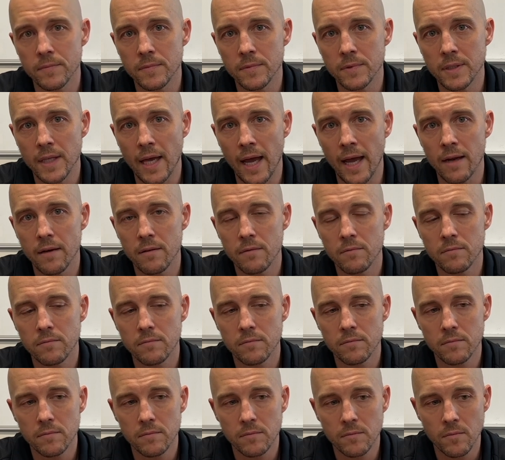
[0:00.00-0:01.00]
That
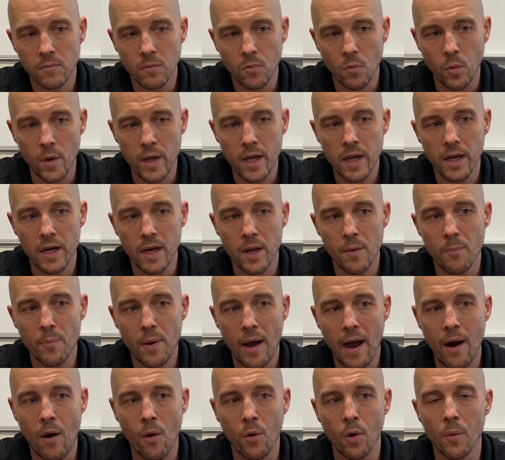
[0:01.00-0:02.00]
we can
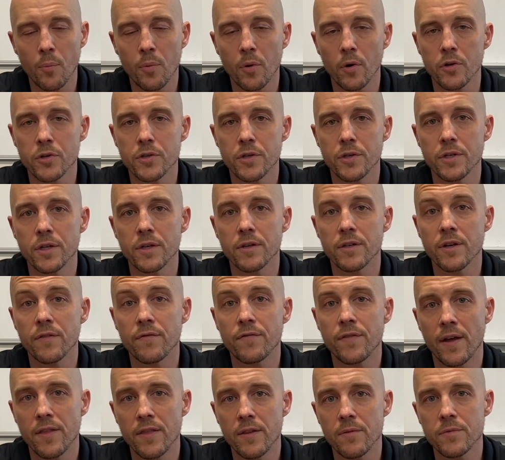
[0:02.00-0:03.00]
empower a person to
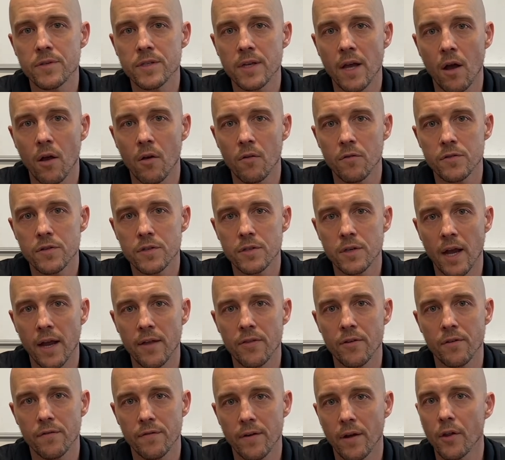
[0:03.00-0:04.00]
defend themselves and
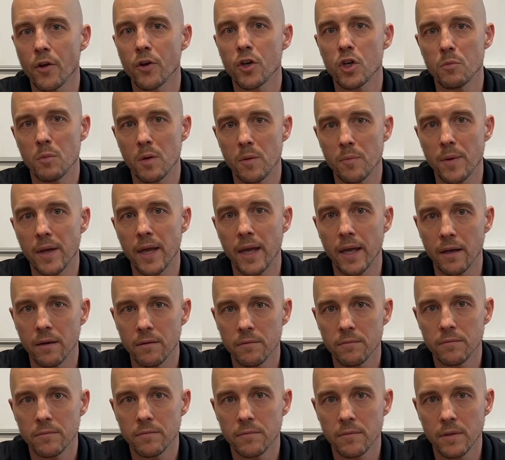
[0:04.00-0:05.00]
their fellow human being
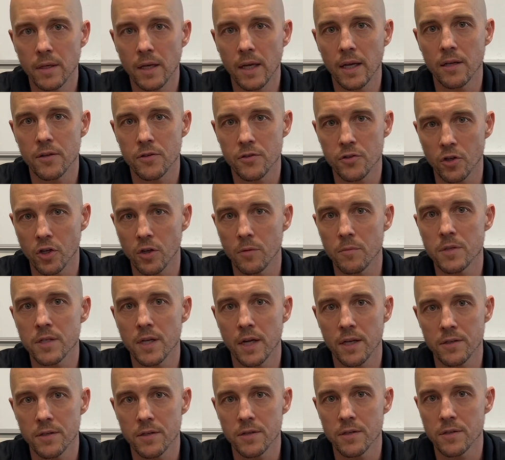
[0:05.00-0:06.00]
in
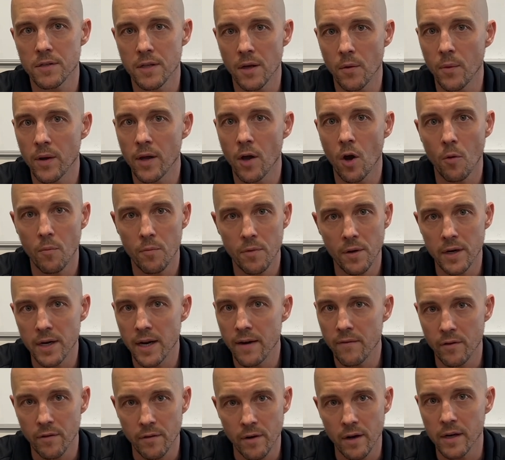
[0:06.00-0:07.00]
circumstances that we hope they
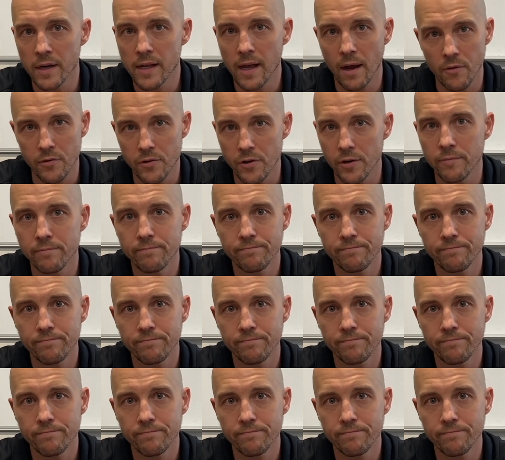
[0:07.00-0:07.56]
never encounter.